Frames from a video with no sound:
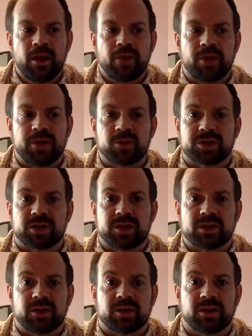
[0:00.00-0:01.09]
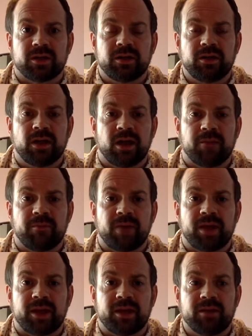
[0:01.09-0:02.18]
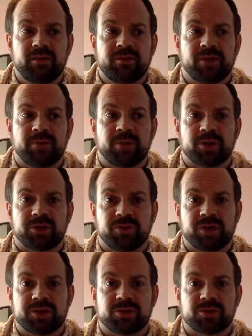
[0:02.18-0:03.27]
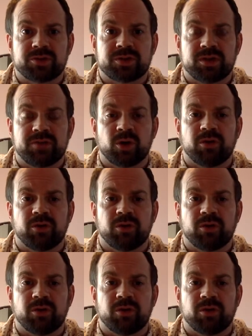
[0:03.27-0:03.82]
Then you also need to look at any third-party resource that you've got